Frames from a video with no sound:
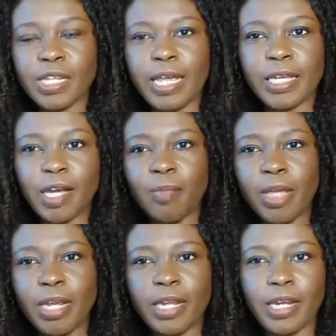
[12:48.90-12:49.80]
like come
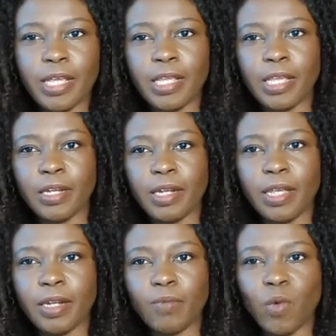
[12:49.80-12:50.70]
in
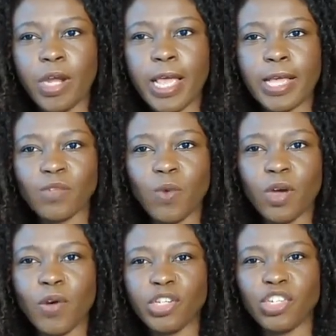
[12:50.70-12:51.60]
and ask
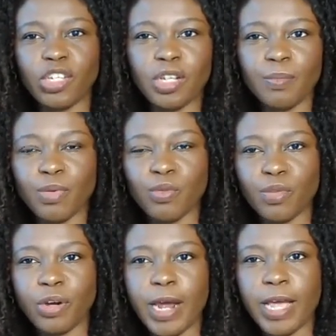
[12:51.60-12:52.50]
one question and
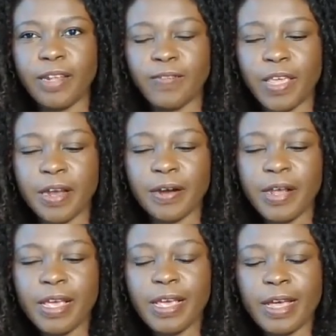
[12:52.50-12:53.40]
boom, you're out of there.
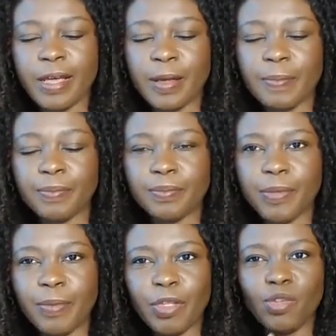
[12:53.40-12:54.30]

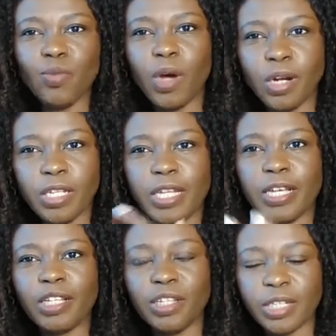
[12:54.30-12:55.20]
Maybe you want to
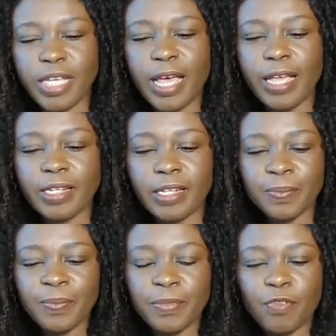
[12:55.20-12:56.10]
take a look at
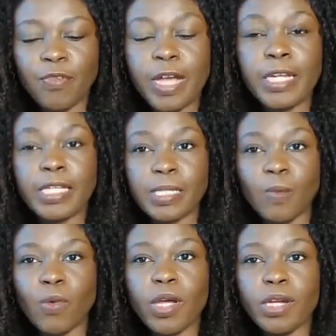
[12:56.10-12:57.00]
finding
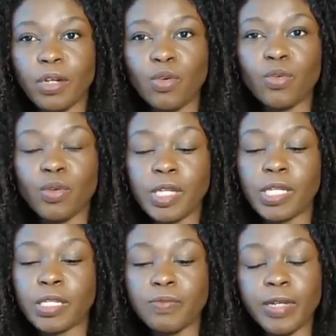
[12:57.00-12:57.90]
someone who
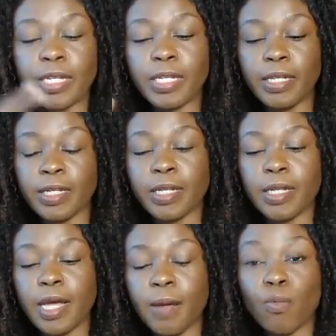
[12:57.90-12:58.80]
is really
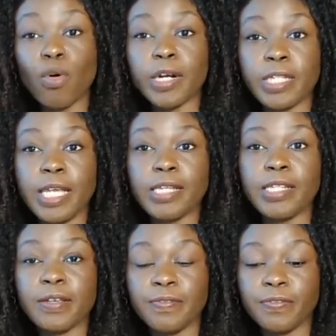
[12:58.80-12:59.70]
more
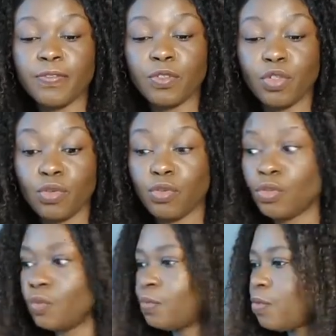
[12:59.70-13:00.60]
attentive to
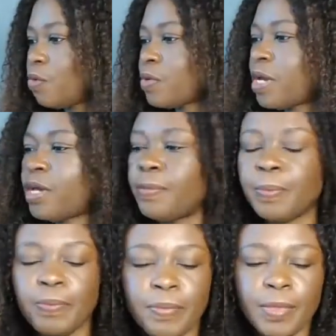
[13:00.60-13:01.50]
you. Okay,
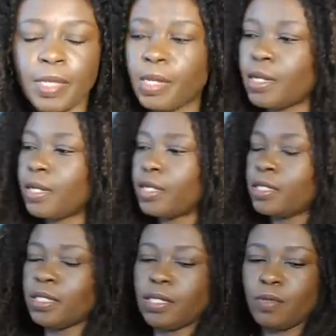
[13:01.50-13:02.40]

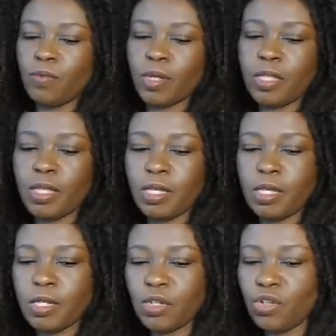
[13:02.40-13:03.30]
let's see what the
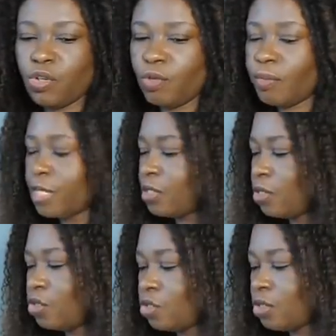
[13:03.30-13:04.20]
additional
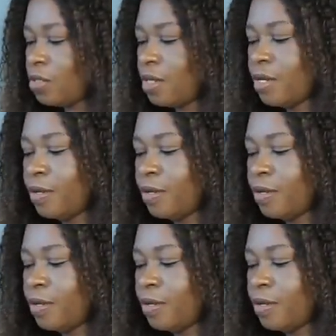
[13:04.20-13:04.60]
message is,